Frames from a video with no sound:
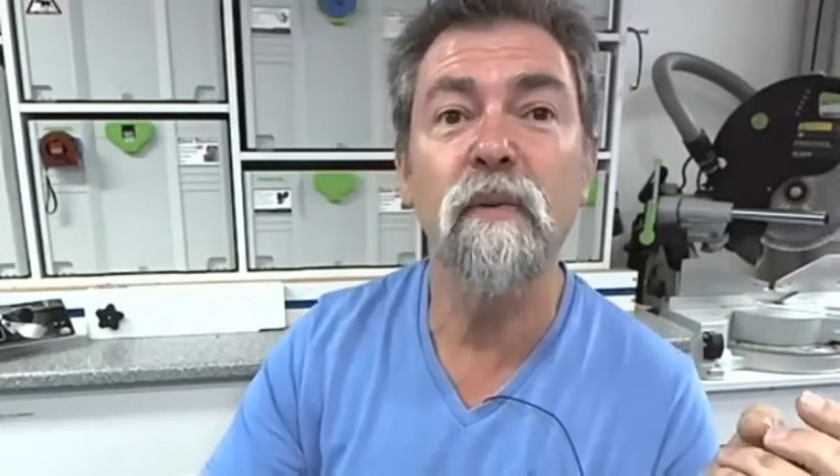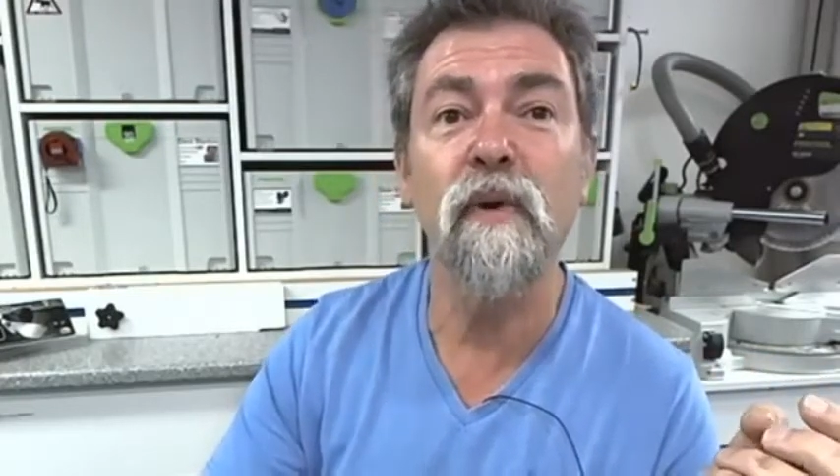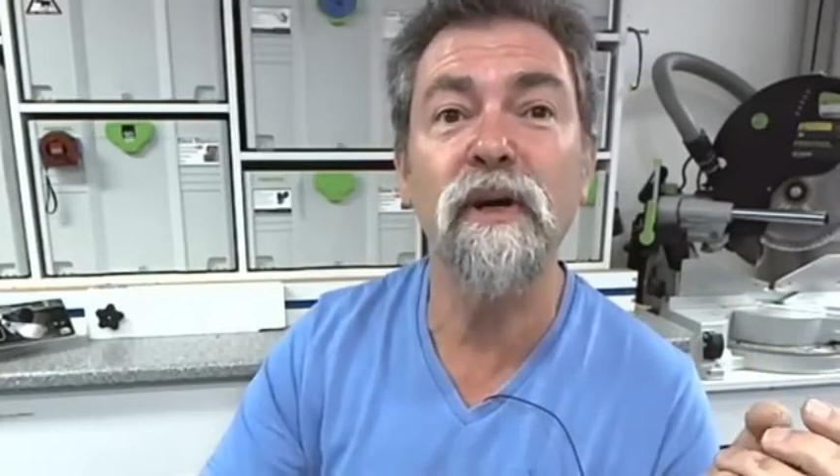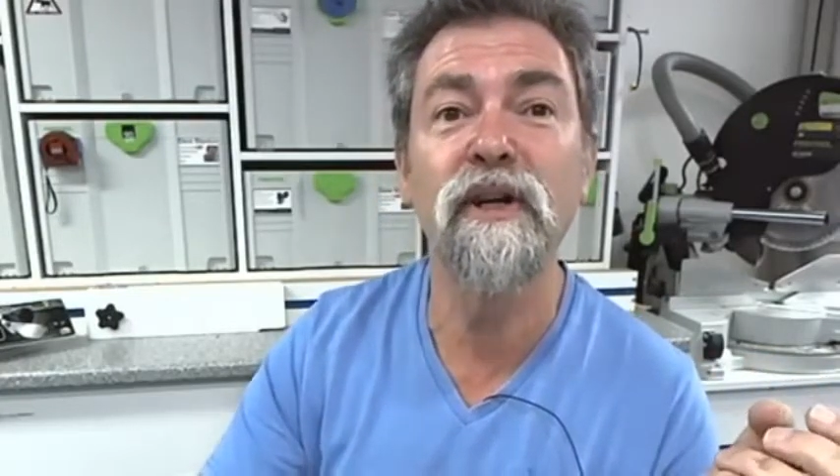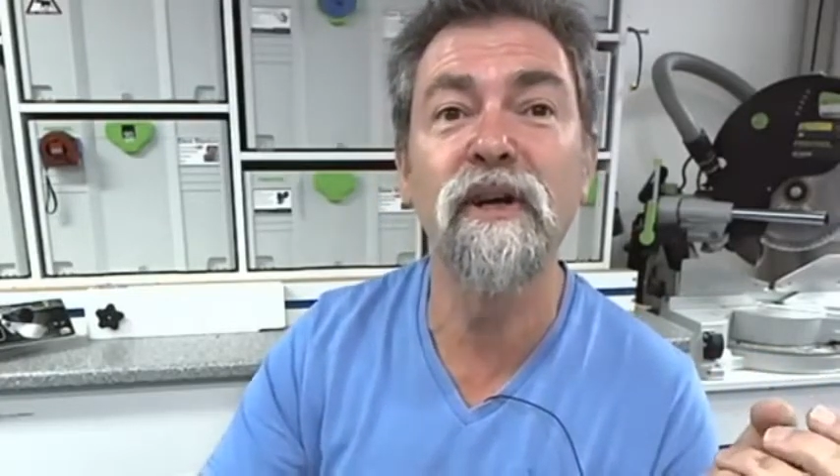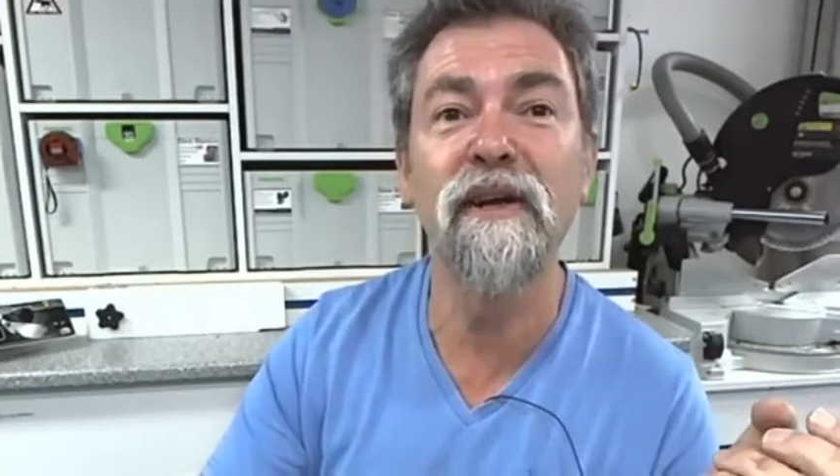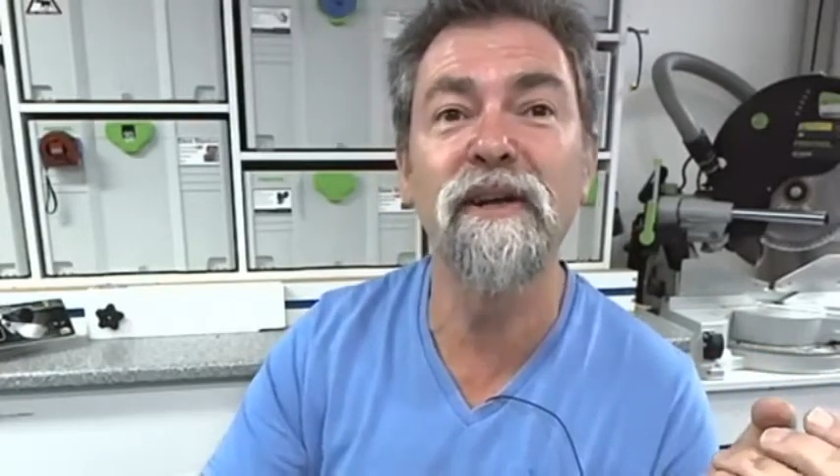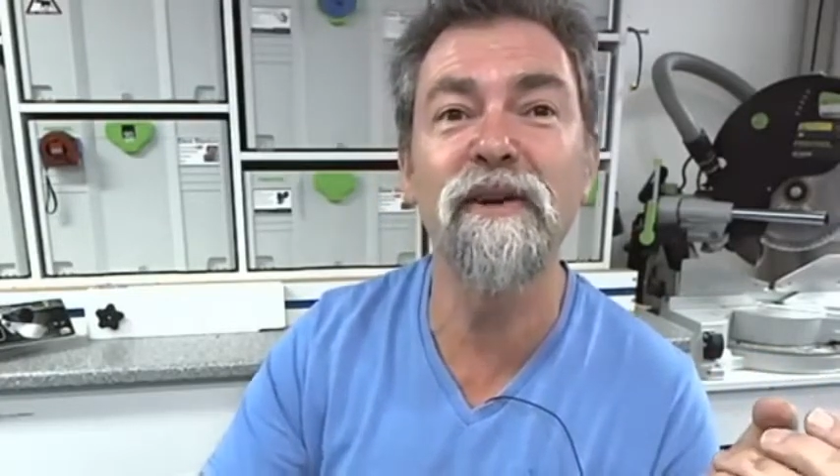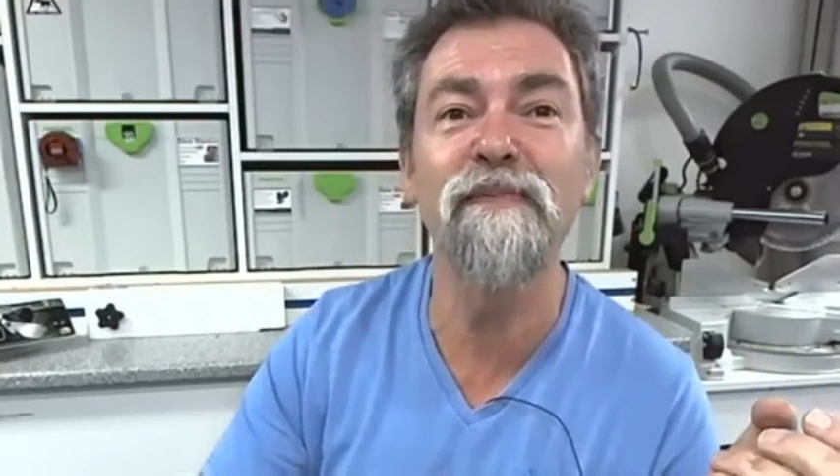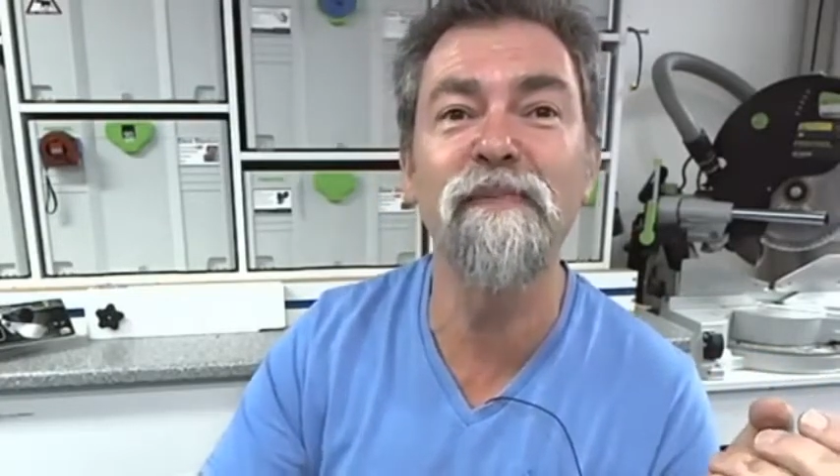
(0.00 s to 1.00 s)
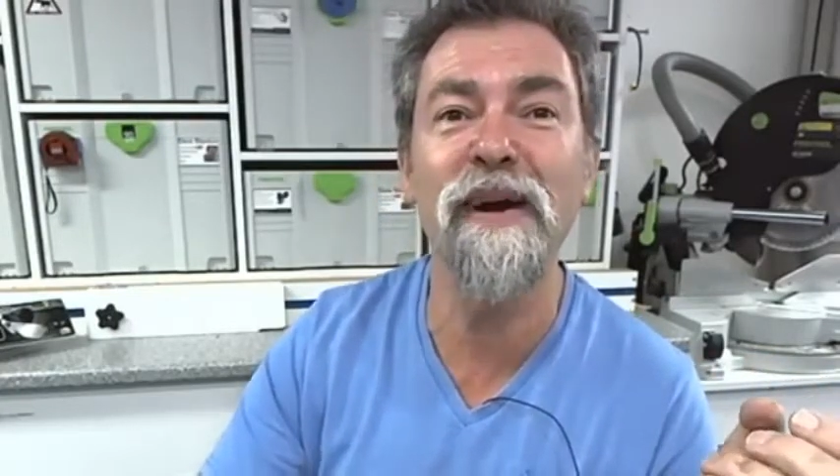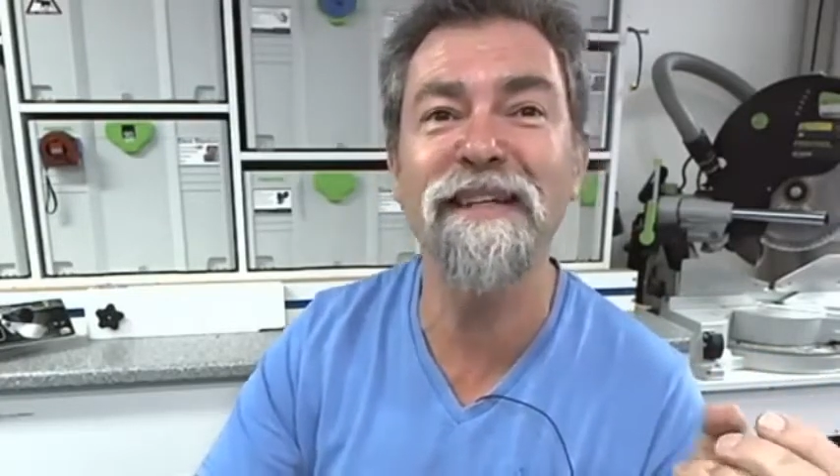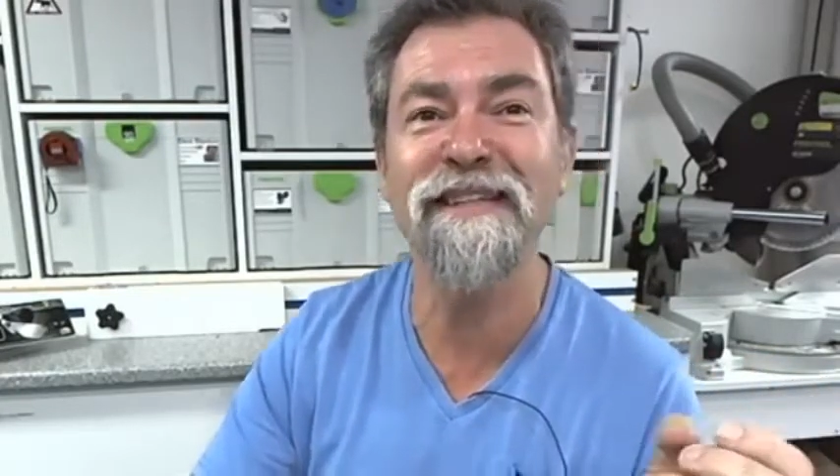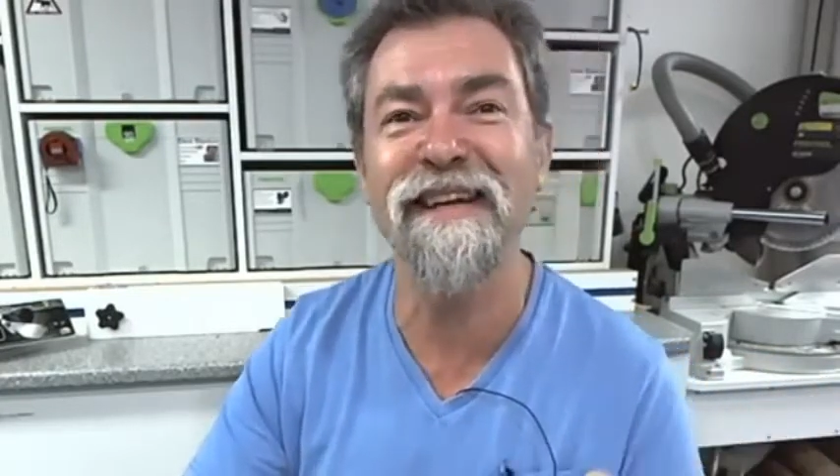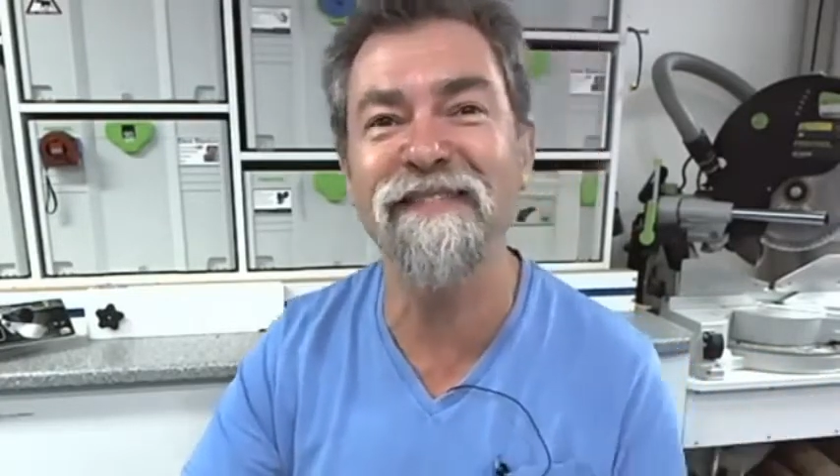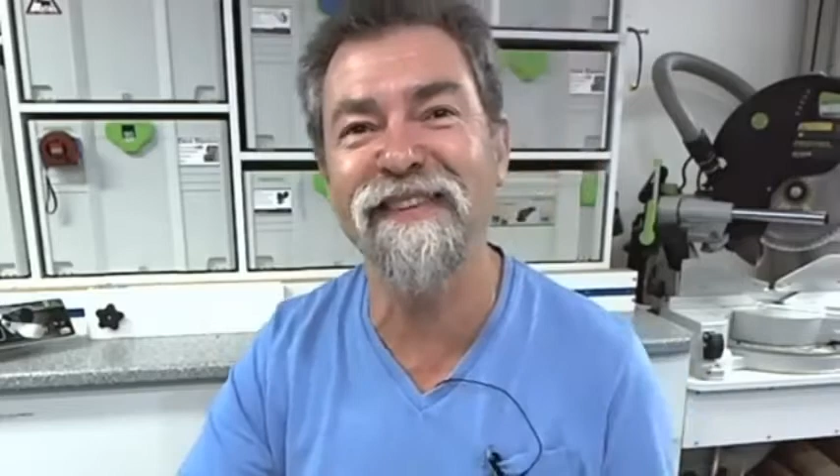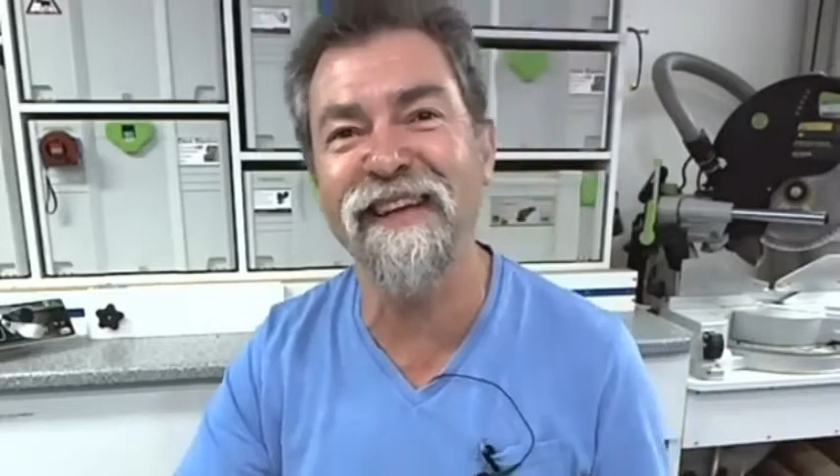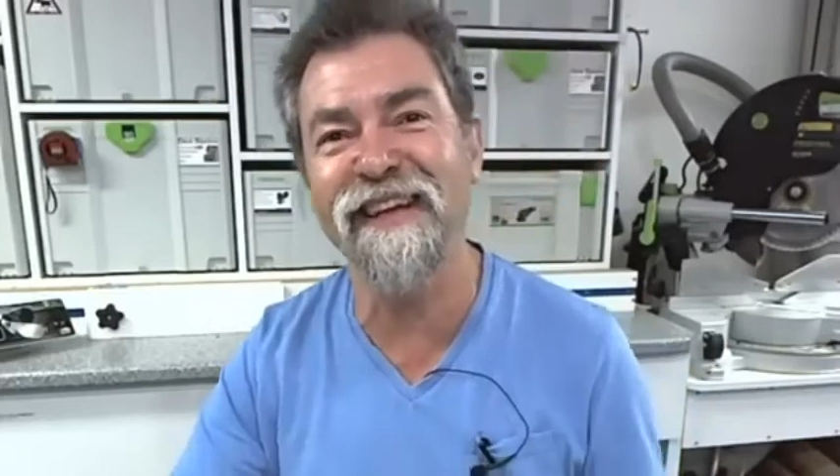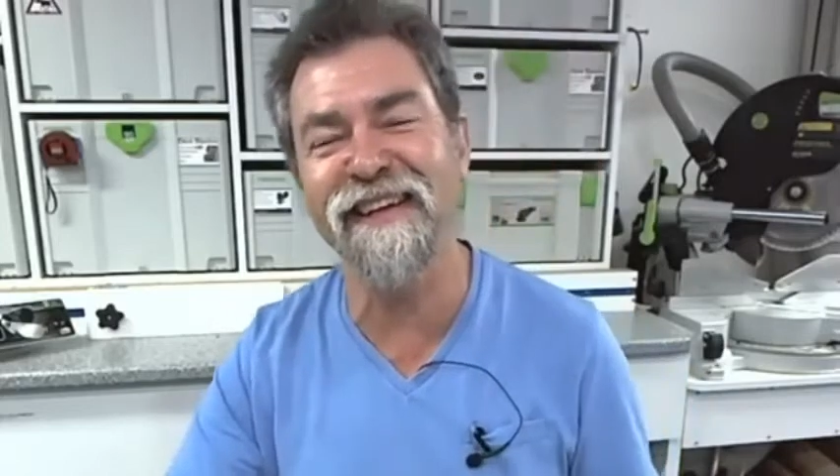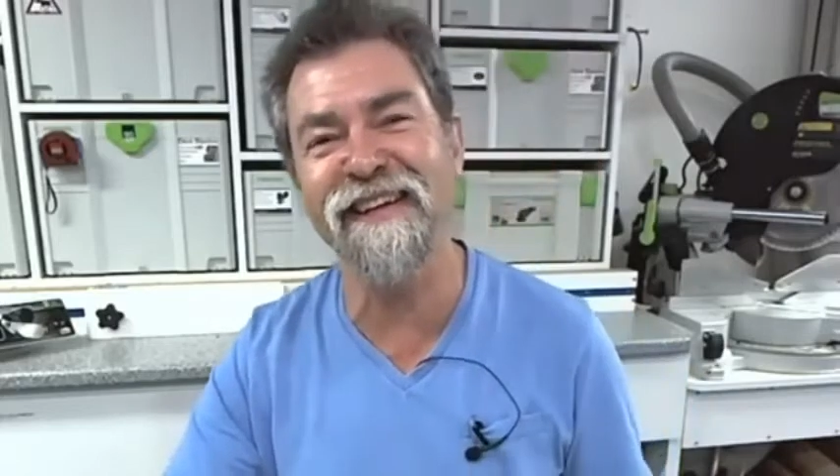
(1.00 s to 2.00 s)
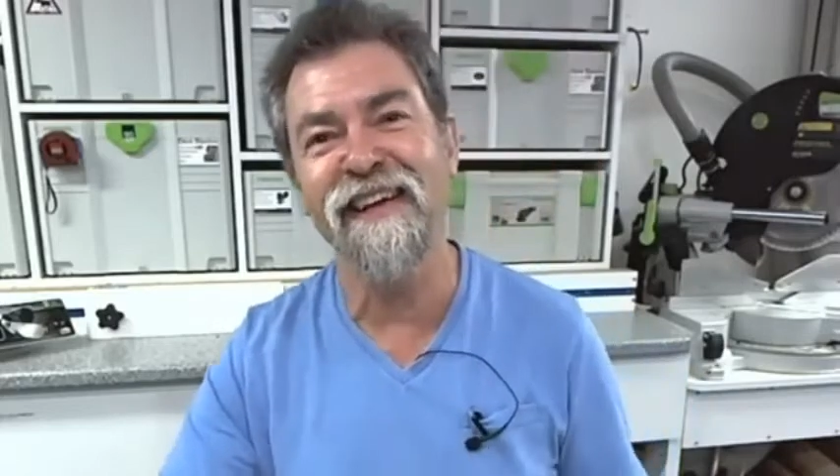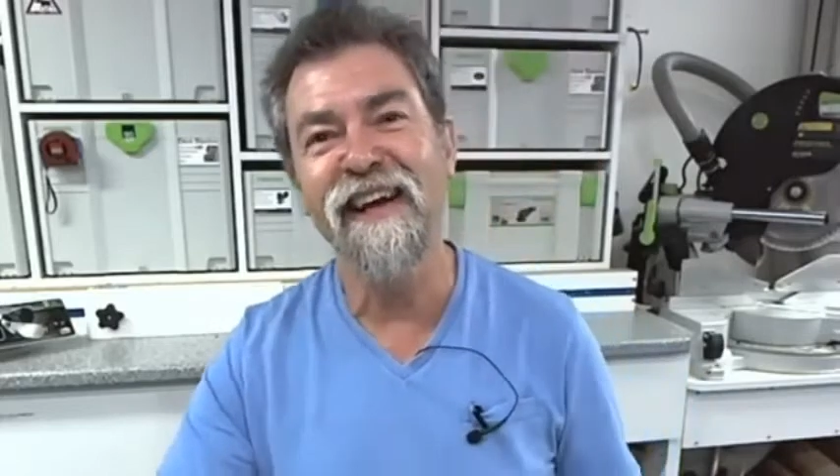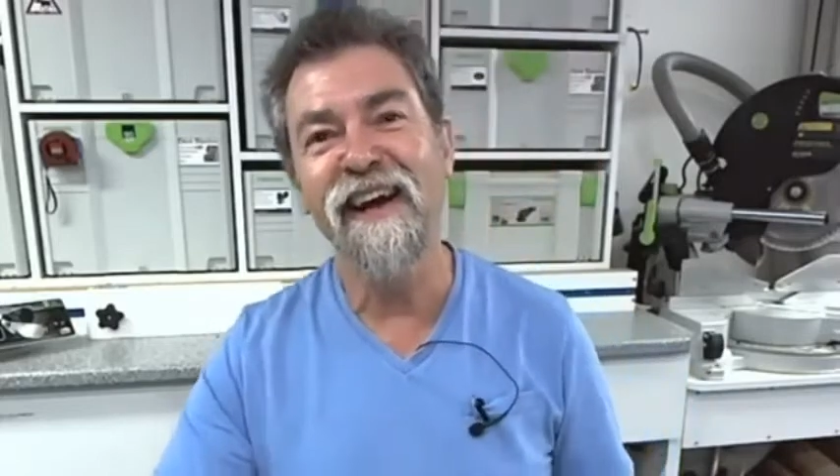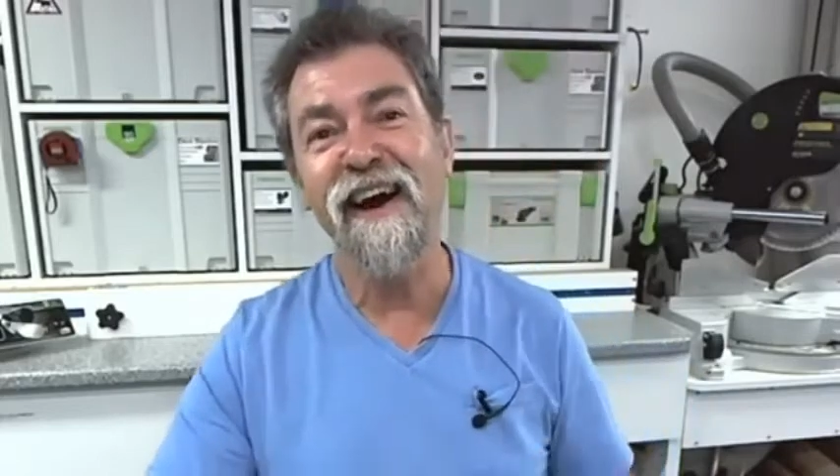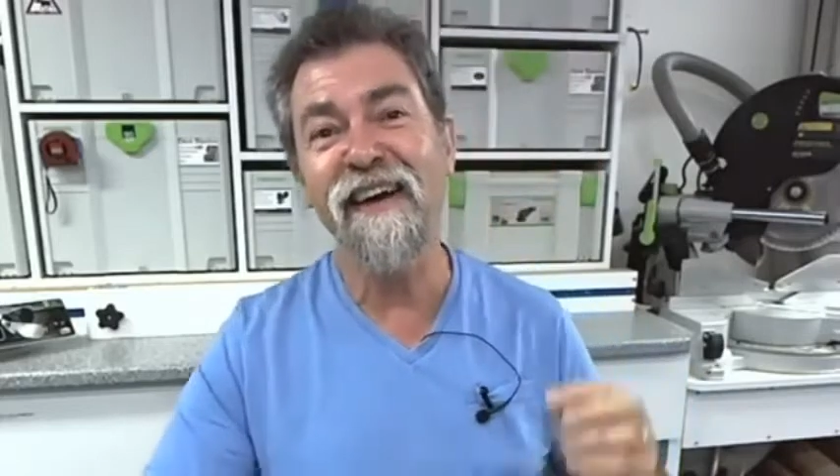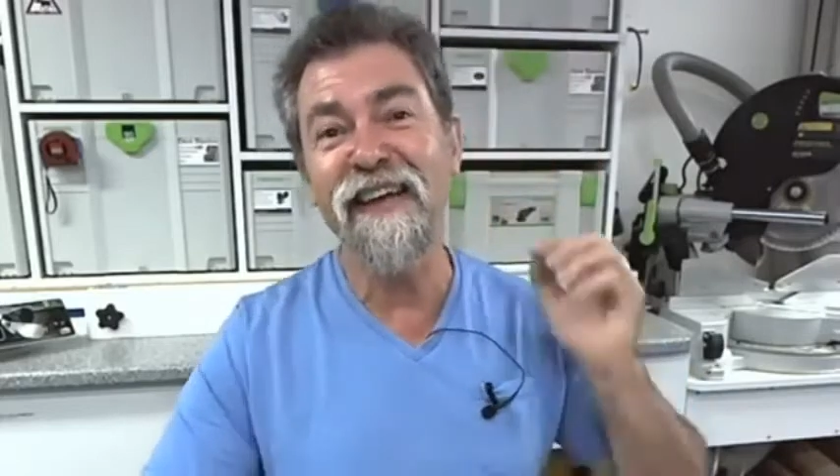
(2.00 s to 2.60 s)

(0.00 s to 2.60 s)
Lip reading: So I watch you make something.